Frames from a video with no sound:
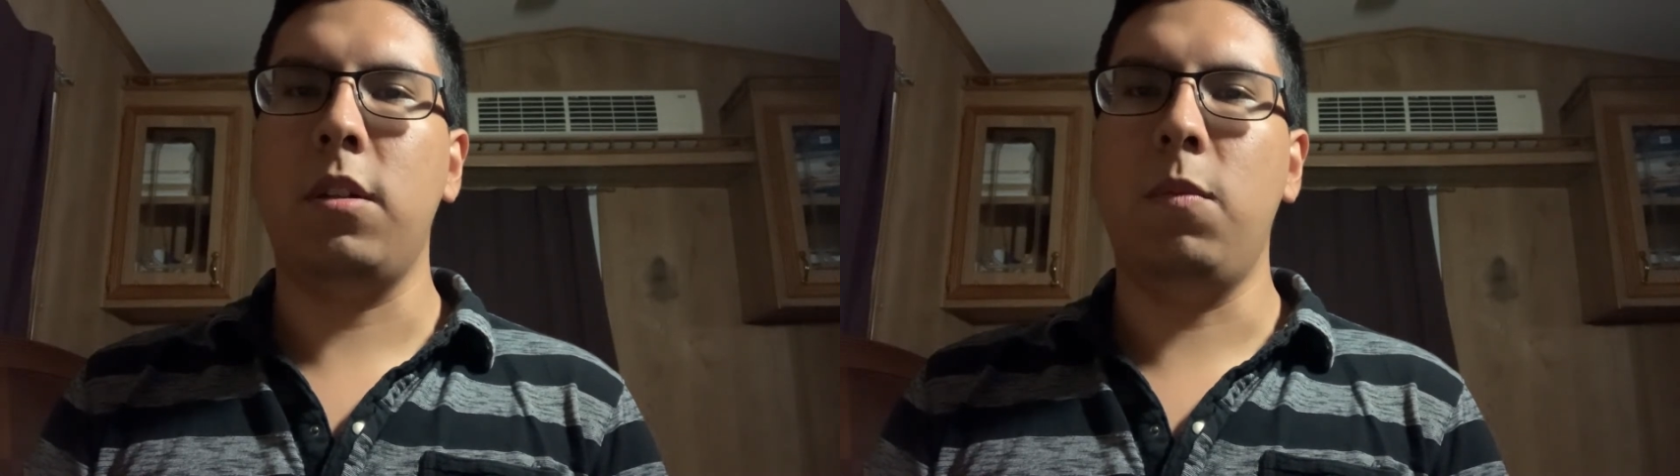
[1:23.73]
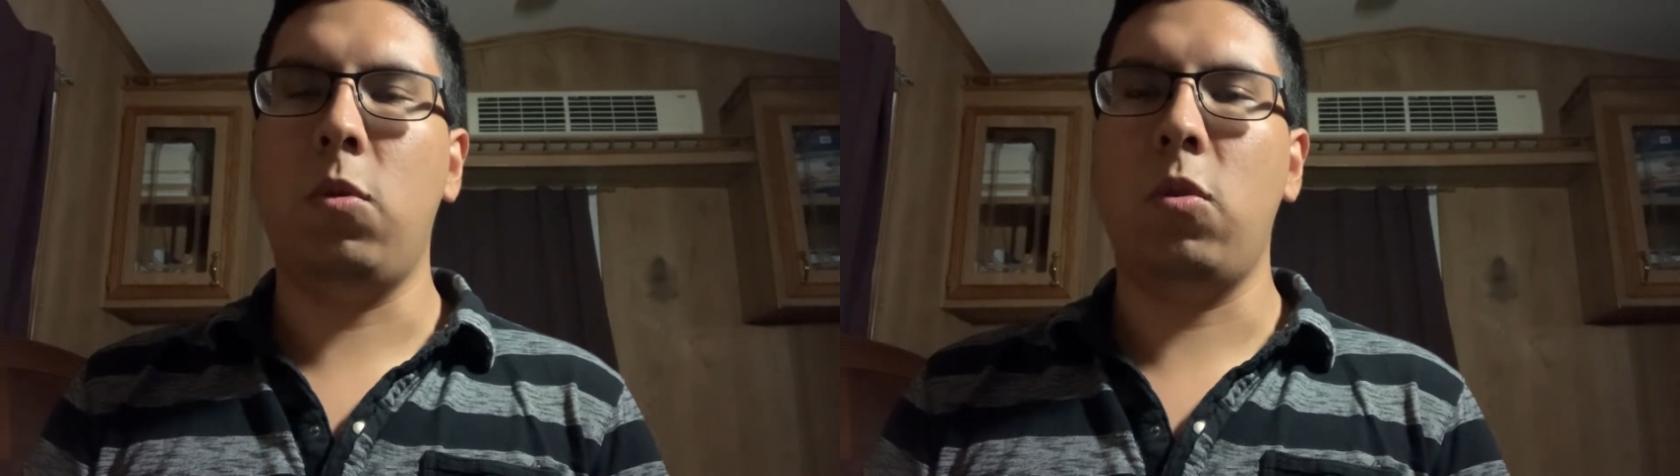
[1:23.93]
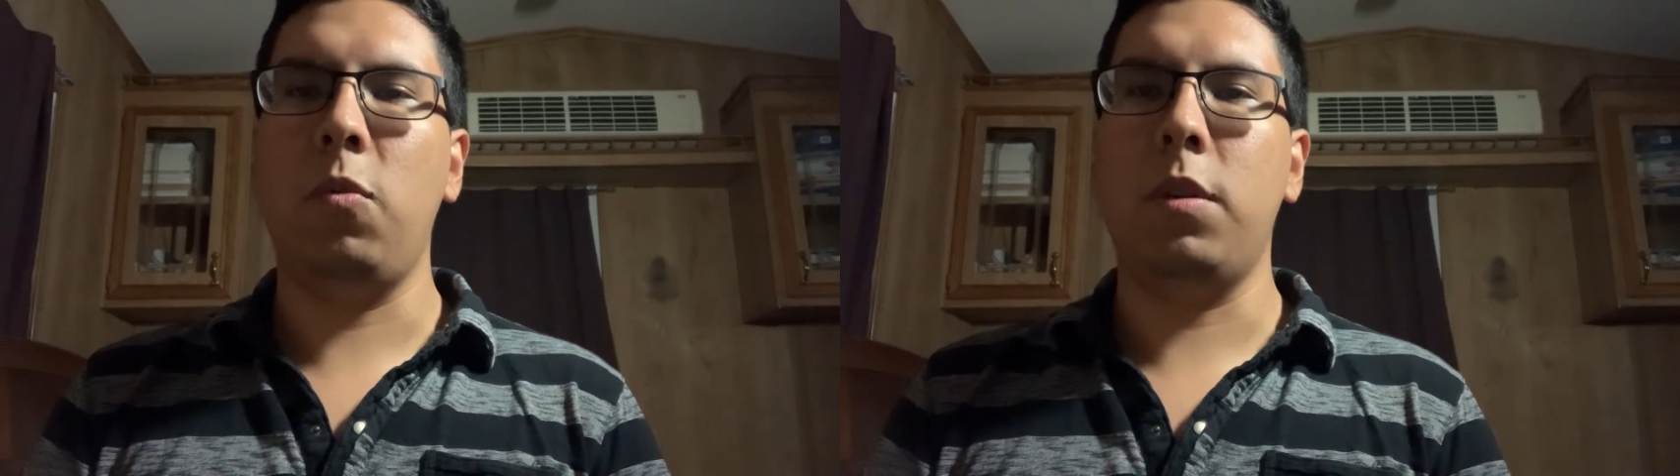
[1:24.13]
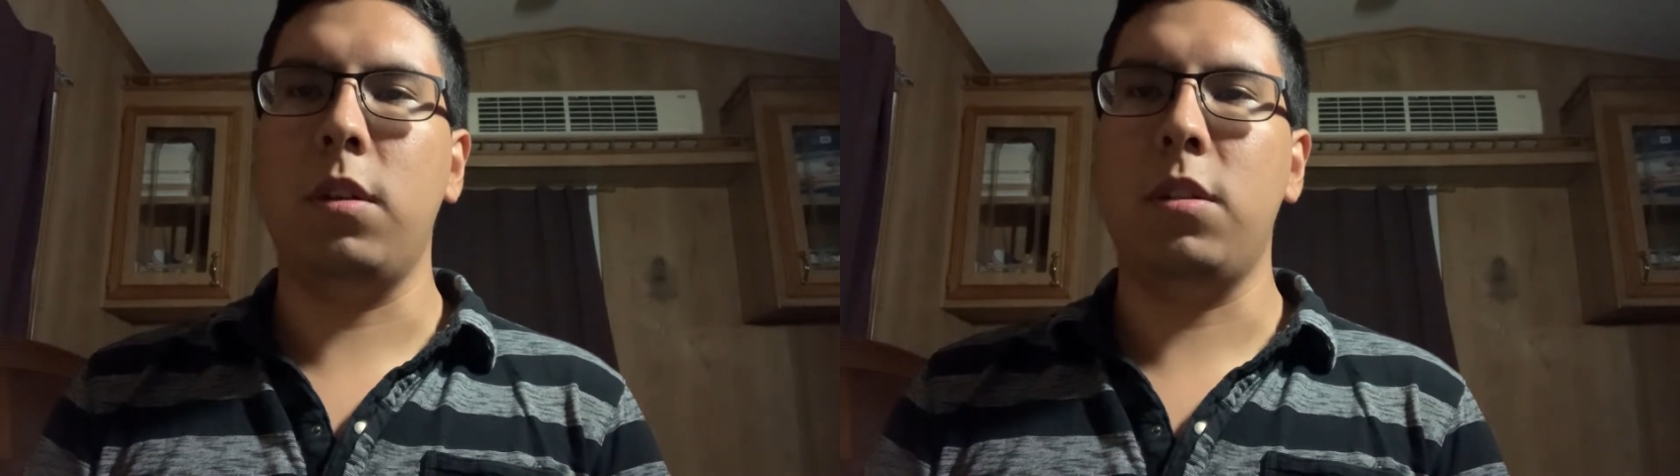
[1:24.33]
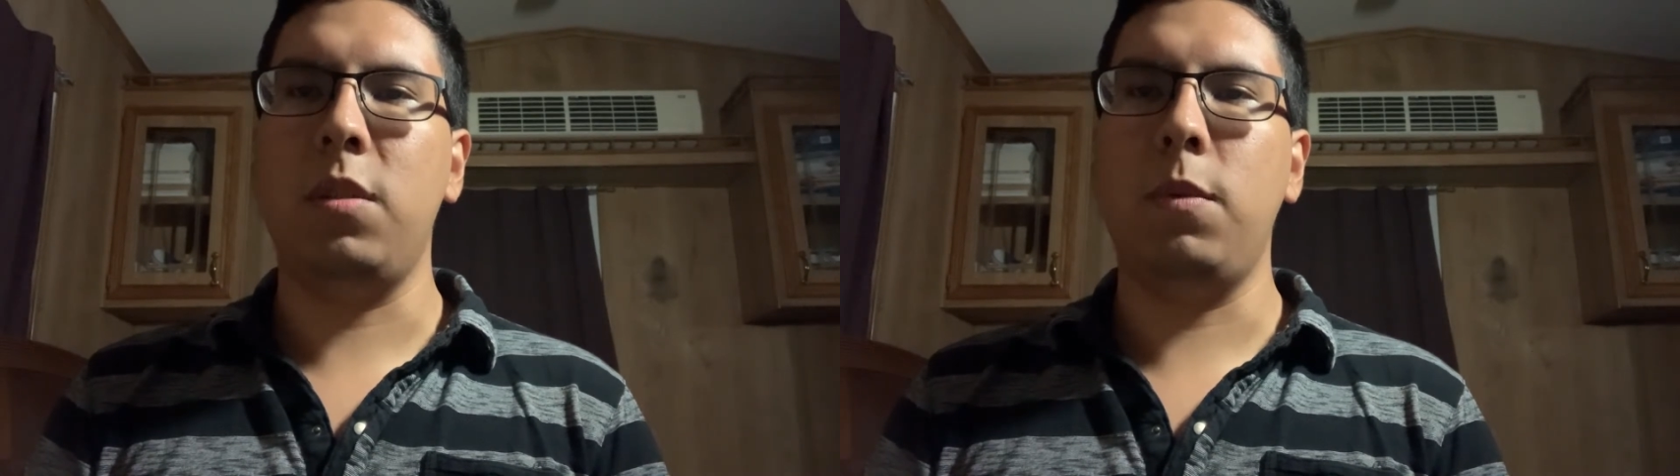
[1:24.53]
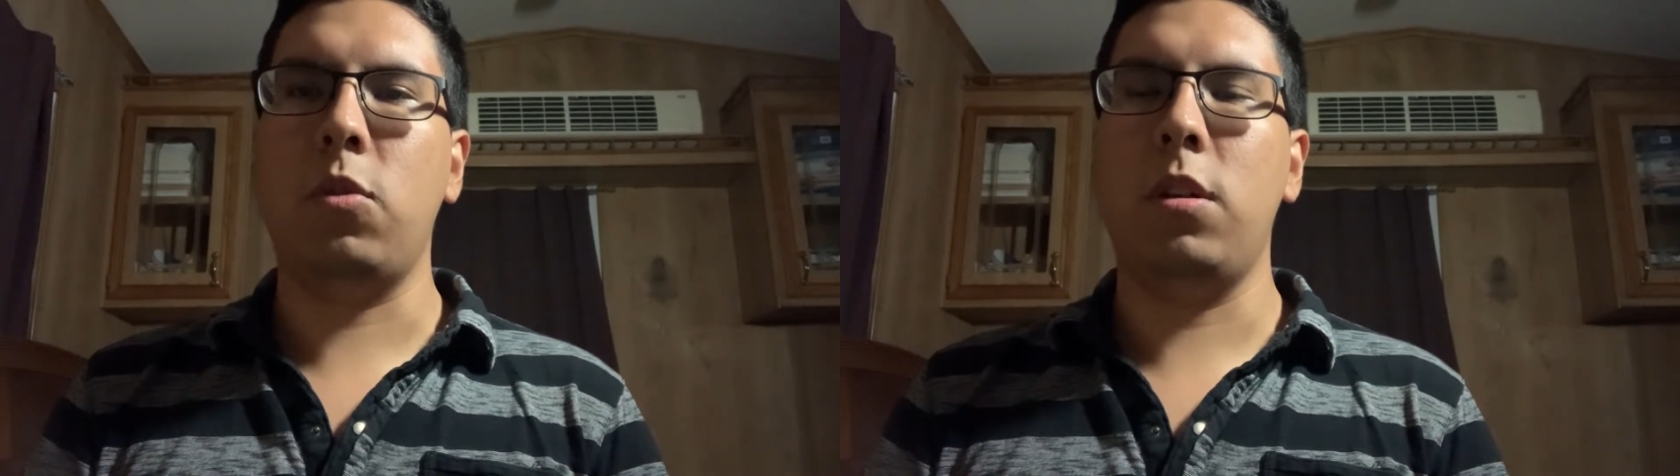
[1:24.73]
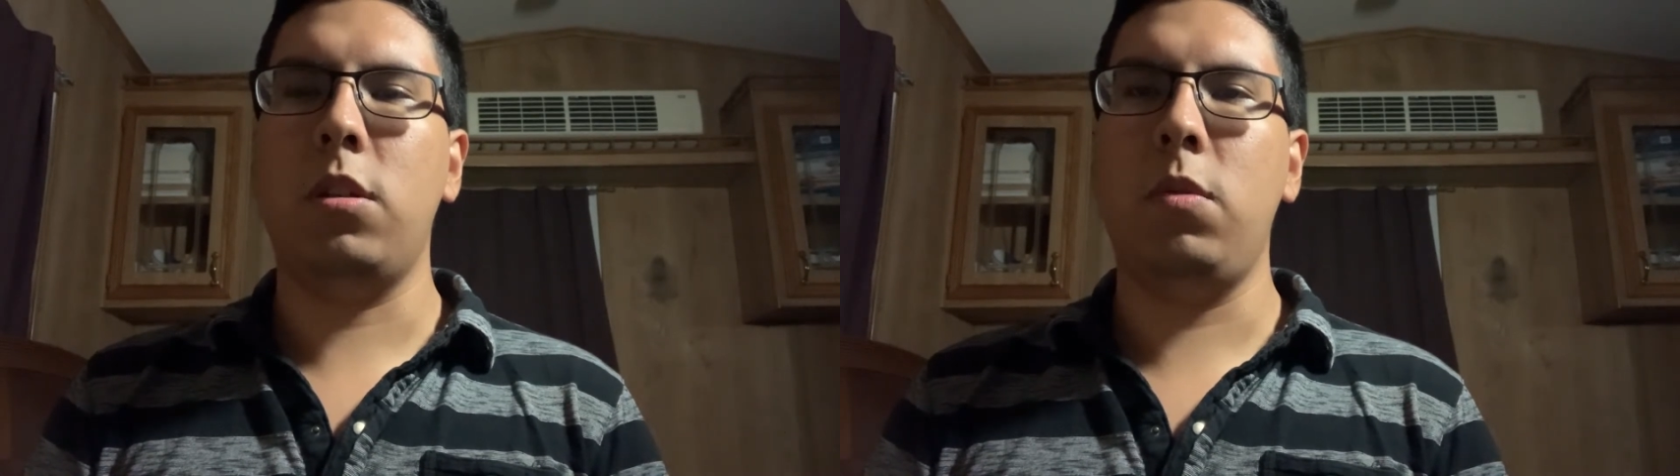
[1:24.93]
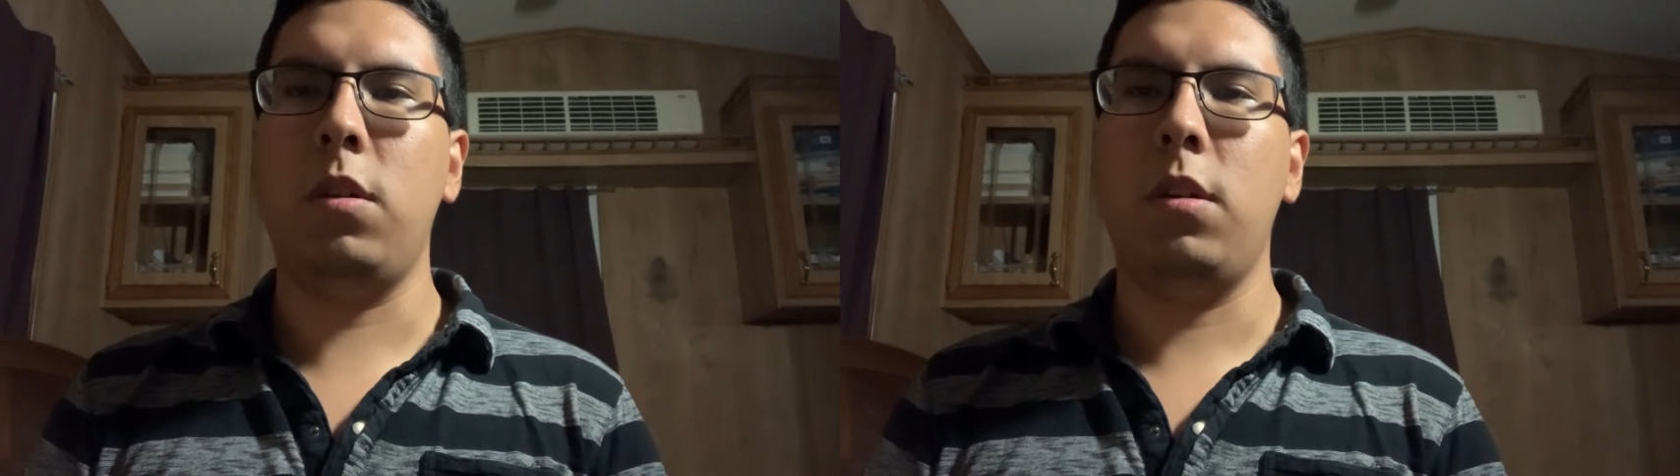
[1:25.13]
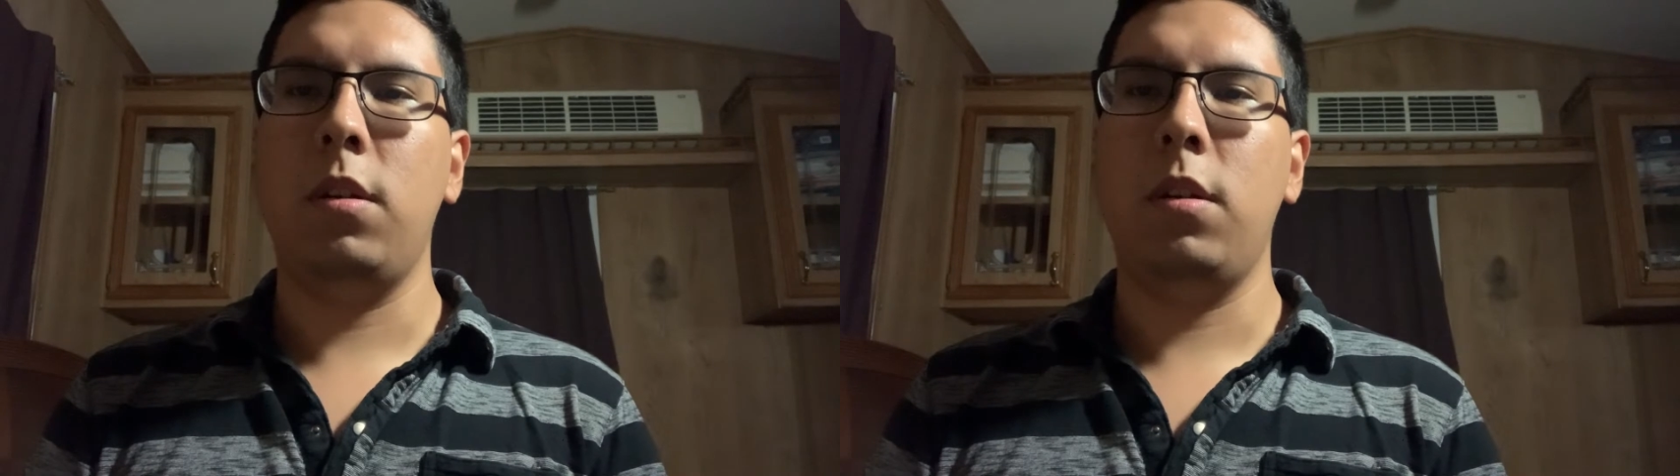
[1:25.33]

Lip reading: immoral because he betrayed Tony.